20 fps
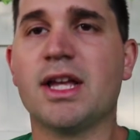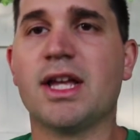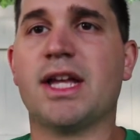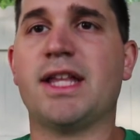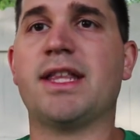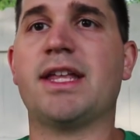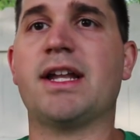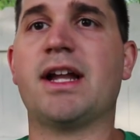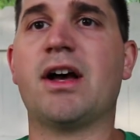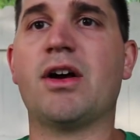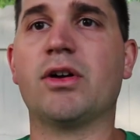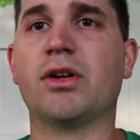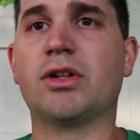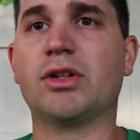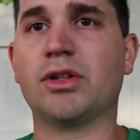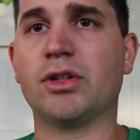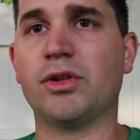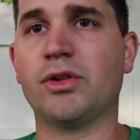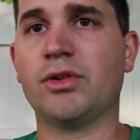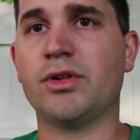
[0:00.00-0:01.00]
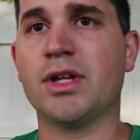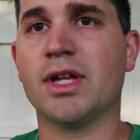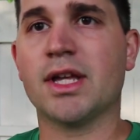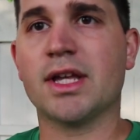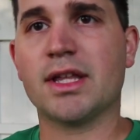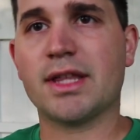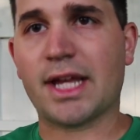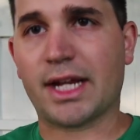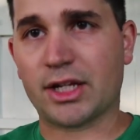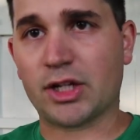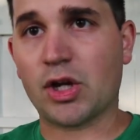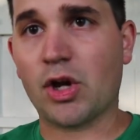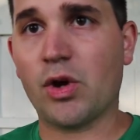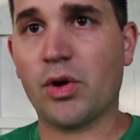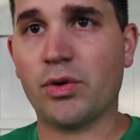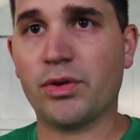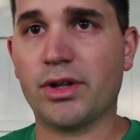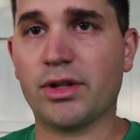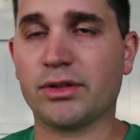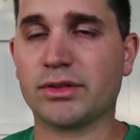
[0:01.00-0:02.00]
And then I'll include that
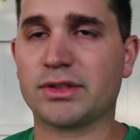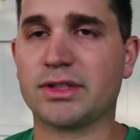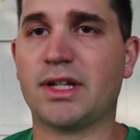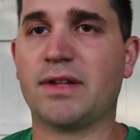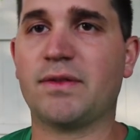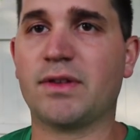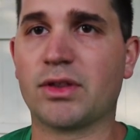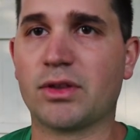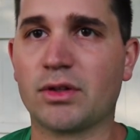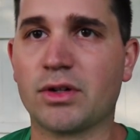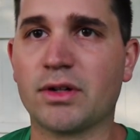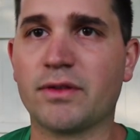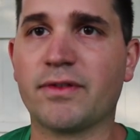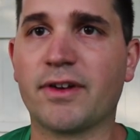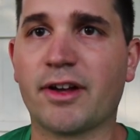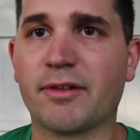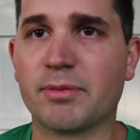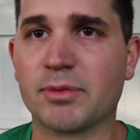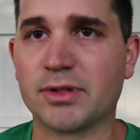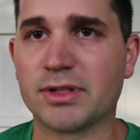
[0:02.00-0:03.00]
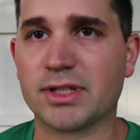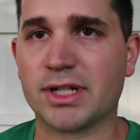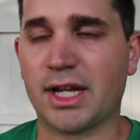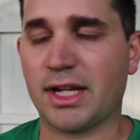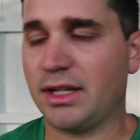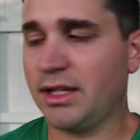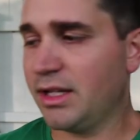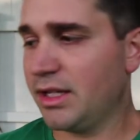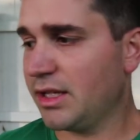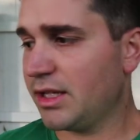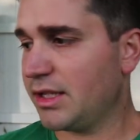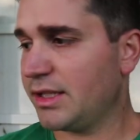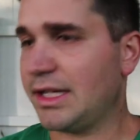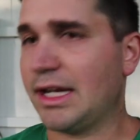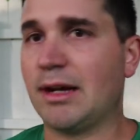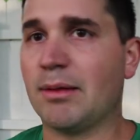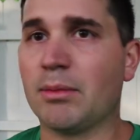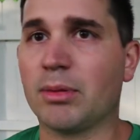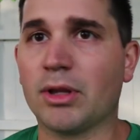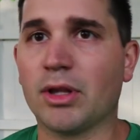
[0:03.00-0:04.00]
code that'll save you 35%
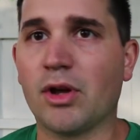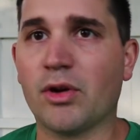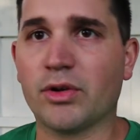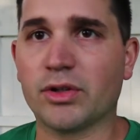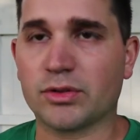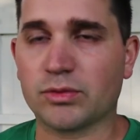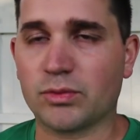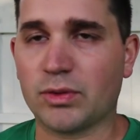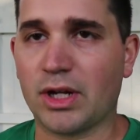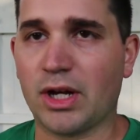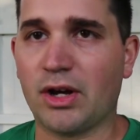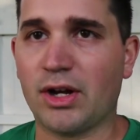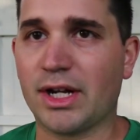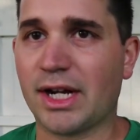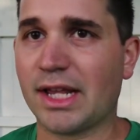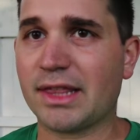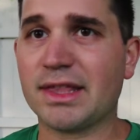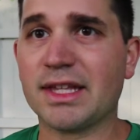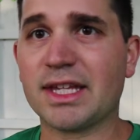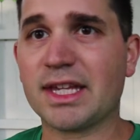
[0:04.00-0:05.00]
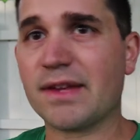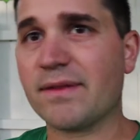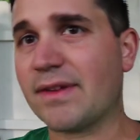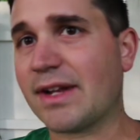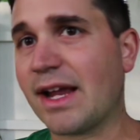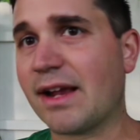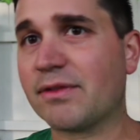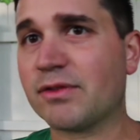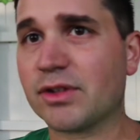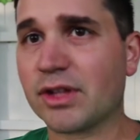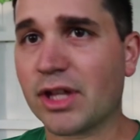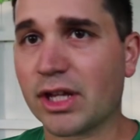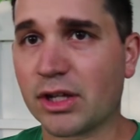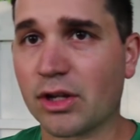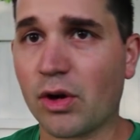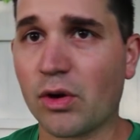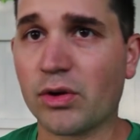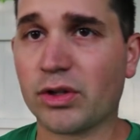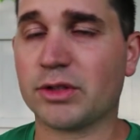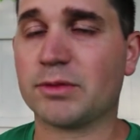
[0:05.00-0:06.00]
down below as well. And I think even after that
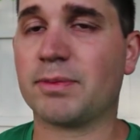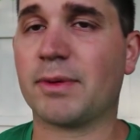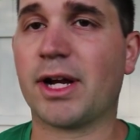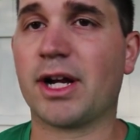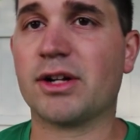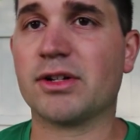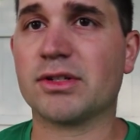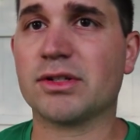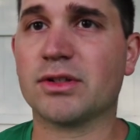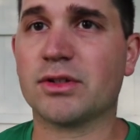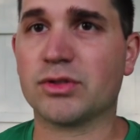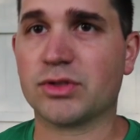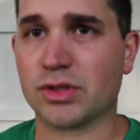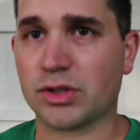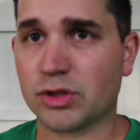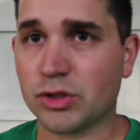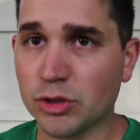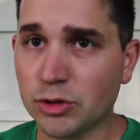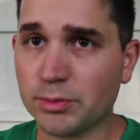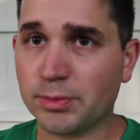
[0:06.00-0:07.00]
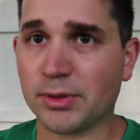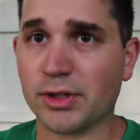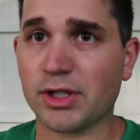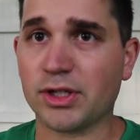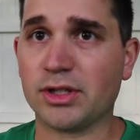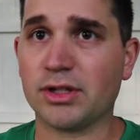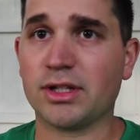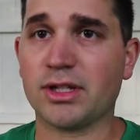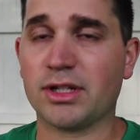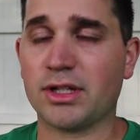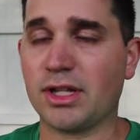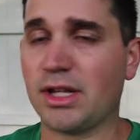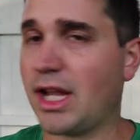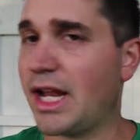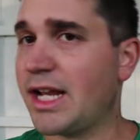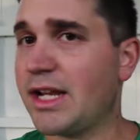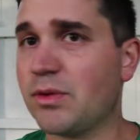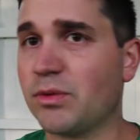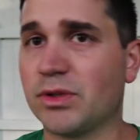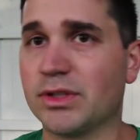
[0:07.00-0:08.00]
code expires, there's a coupon that
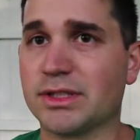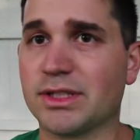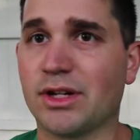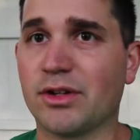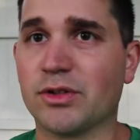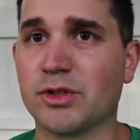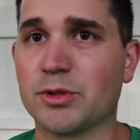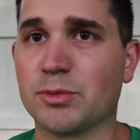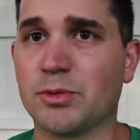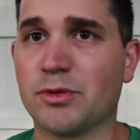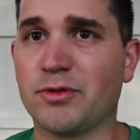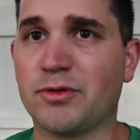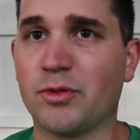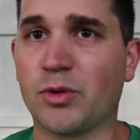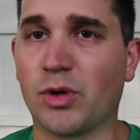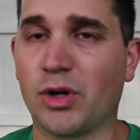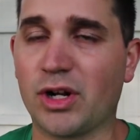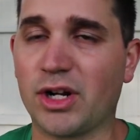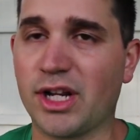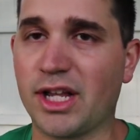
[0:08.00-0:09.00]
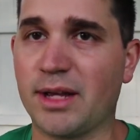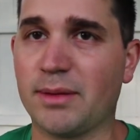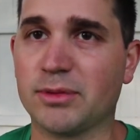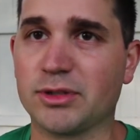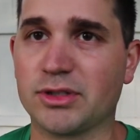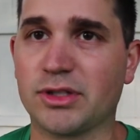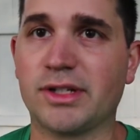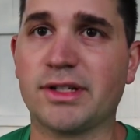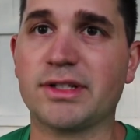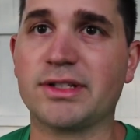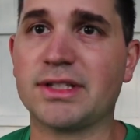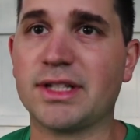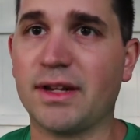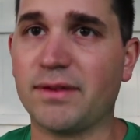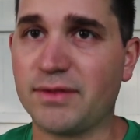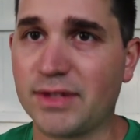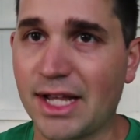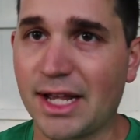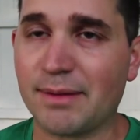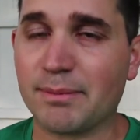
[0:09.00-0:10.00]
anyone's eligible for on Amazon to
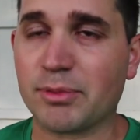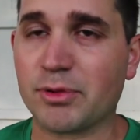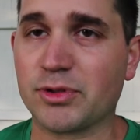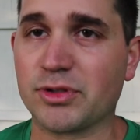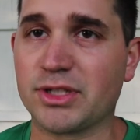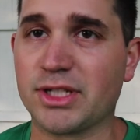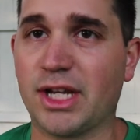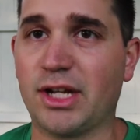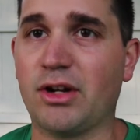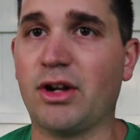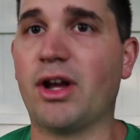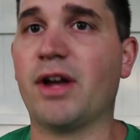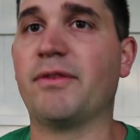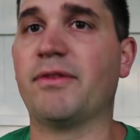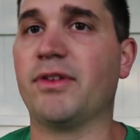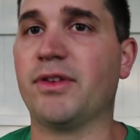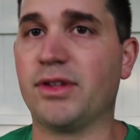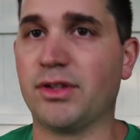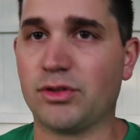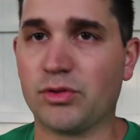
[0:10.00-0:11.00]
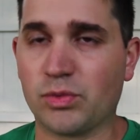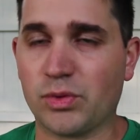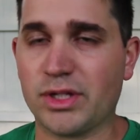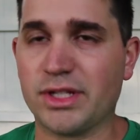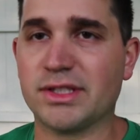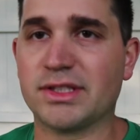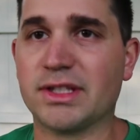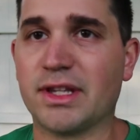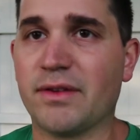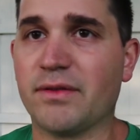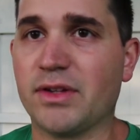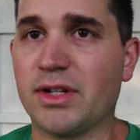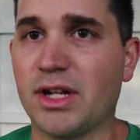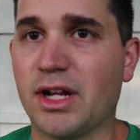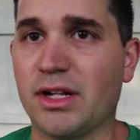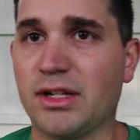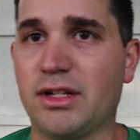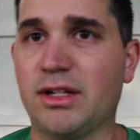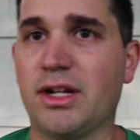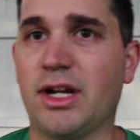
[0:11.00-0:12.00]
save 10% off of the
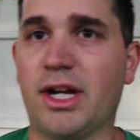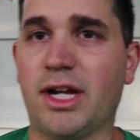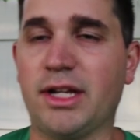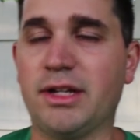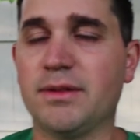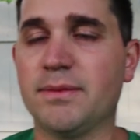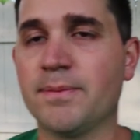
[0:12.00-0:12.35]
$27.99.